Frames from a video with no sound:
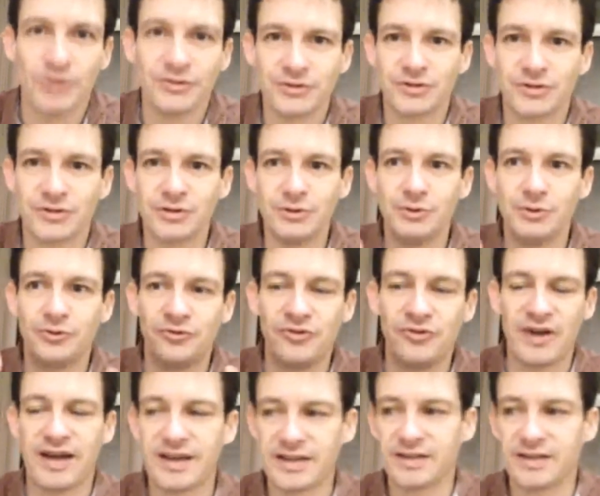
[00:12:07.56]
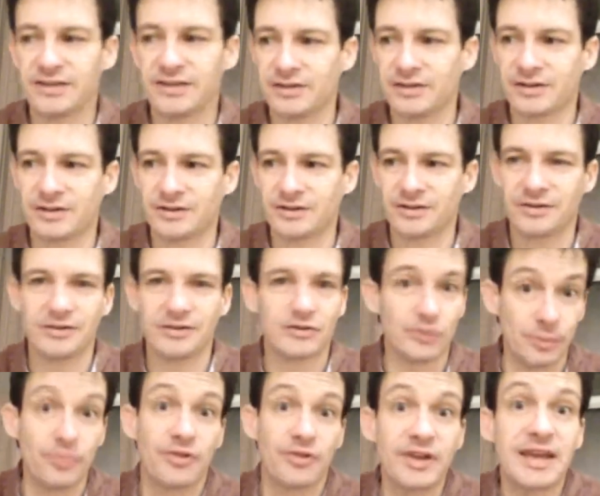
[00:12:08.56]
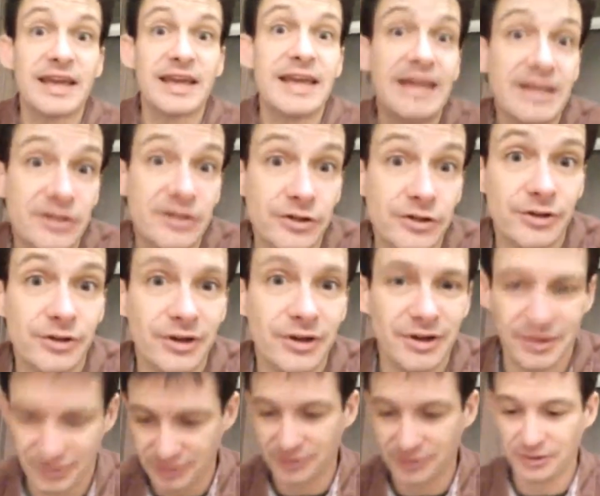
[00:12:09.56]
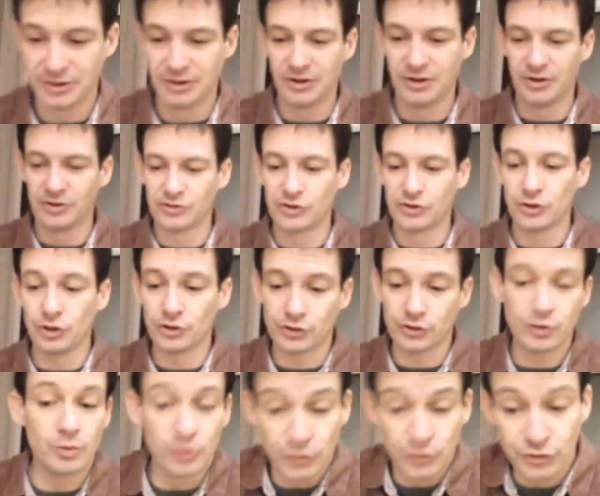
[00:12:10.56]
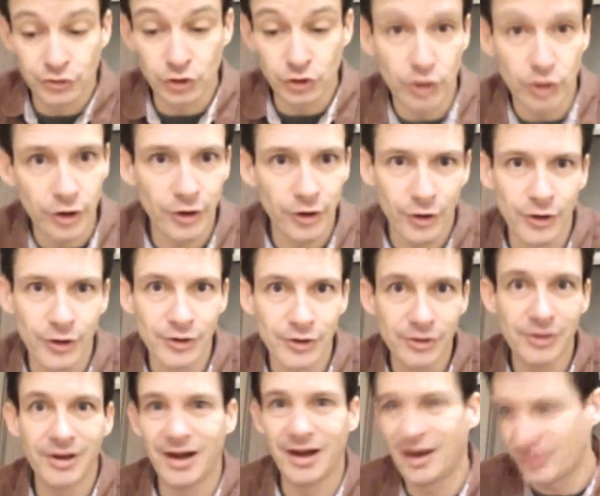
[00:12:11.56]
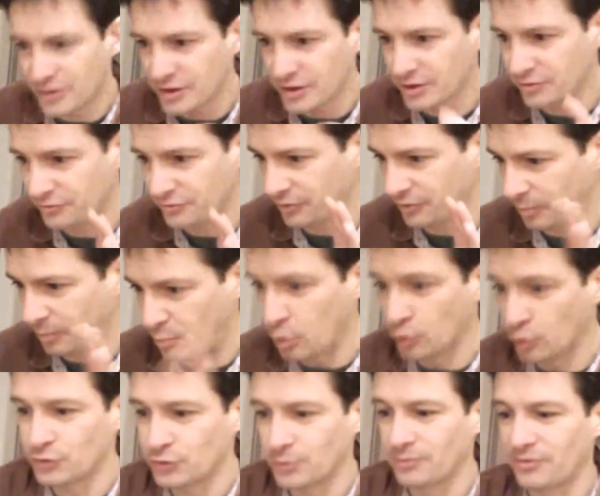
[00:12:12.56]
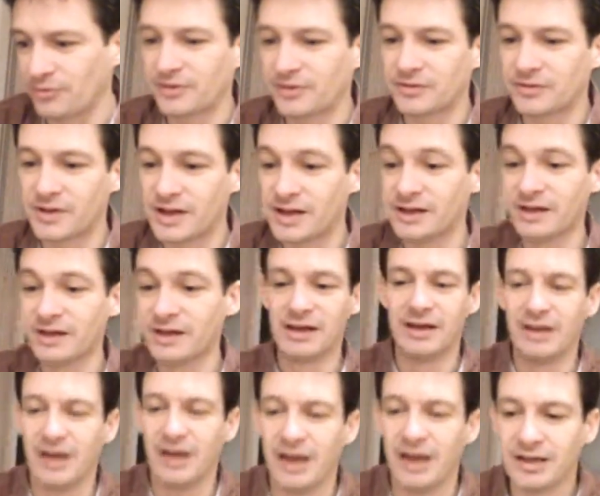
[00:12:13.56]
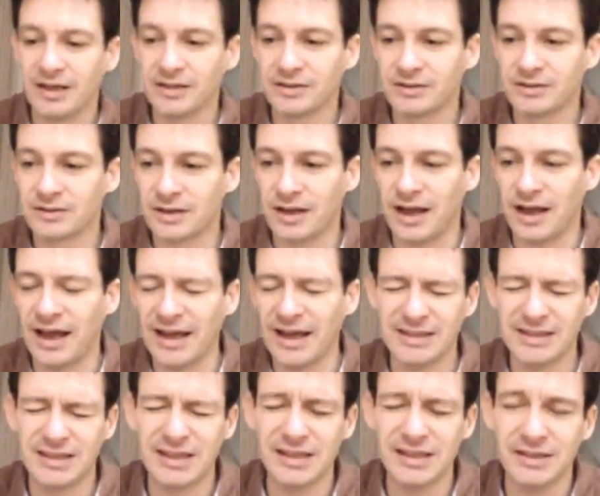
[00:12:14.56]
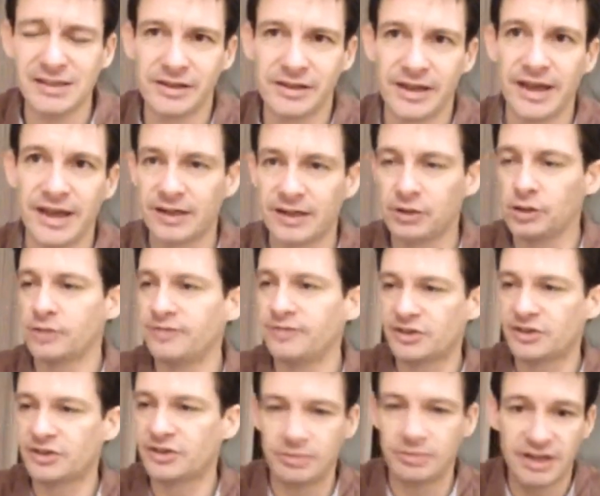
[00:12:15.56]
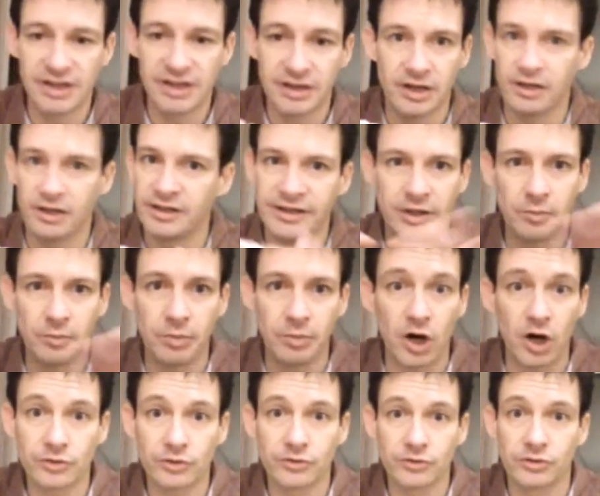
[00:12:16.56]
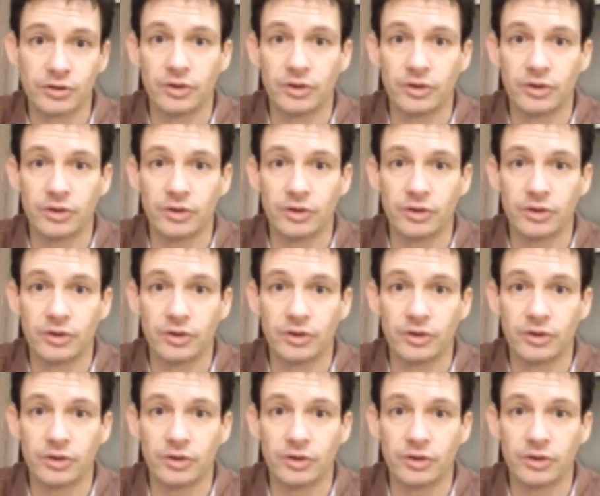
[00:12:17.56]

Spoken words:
find something hidden. So someone's dug a hole and they've put something there. And ideally, I'd love it to be a little box,